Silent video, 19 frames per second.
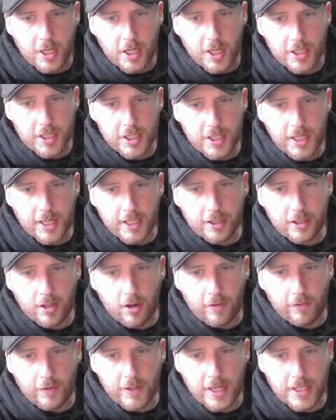a stick that
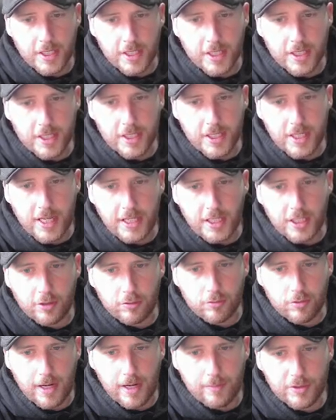often has a snake
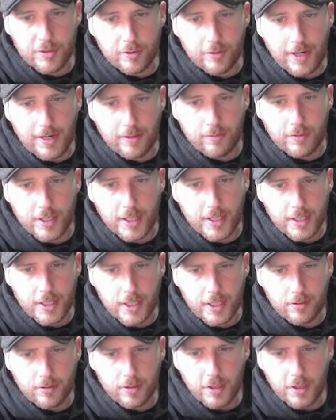wrapped around it.